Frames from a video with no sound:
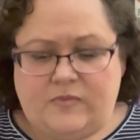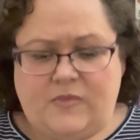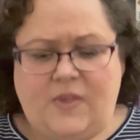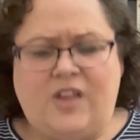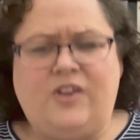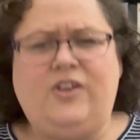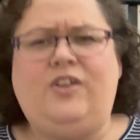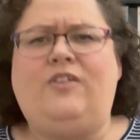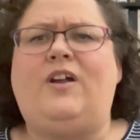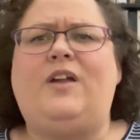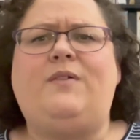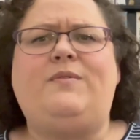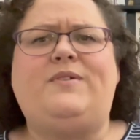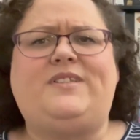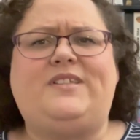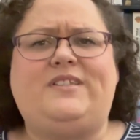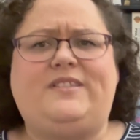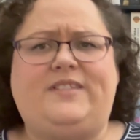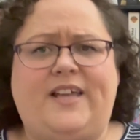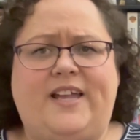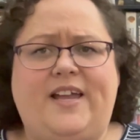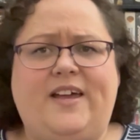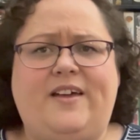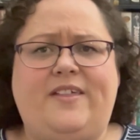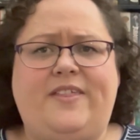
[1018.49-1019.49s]
Knew I wasn't
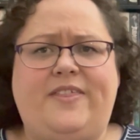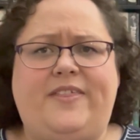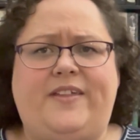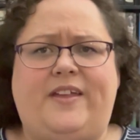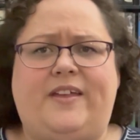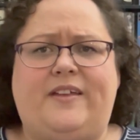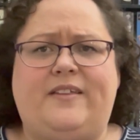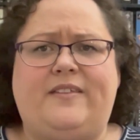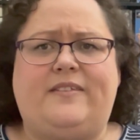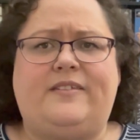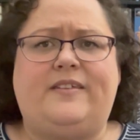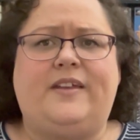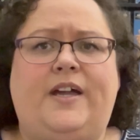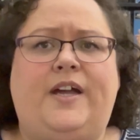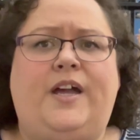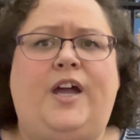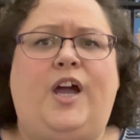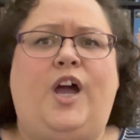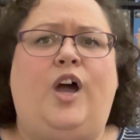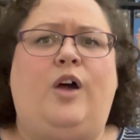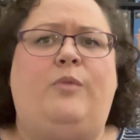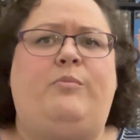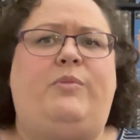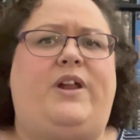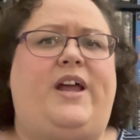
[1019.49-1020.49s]
the healthiest.
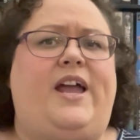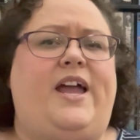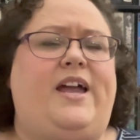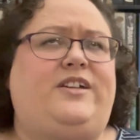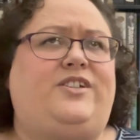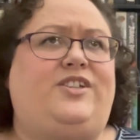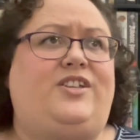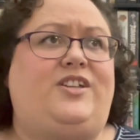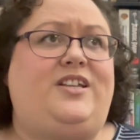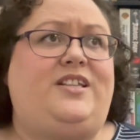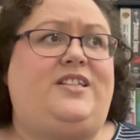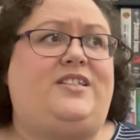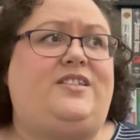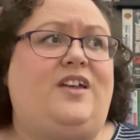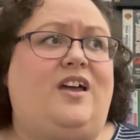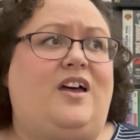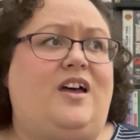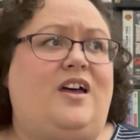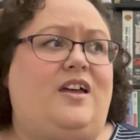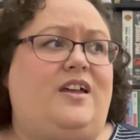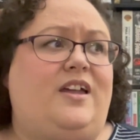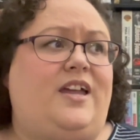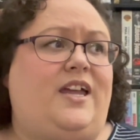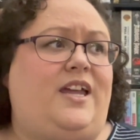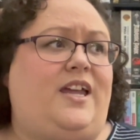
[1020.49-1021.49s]
But I actually
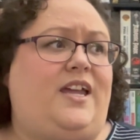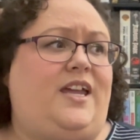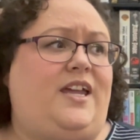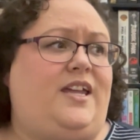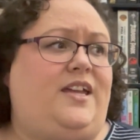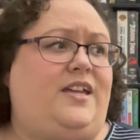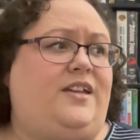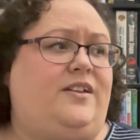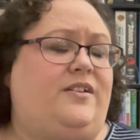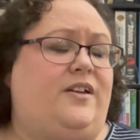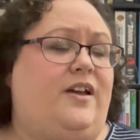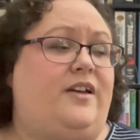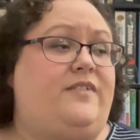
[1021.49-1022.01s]
saw a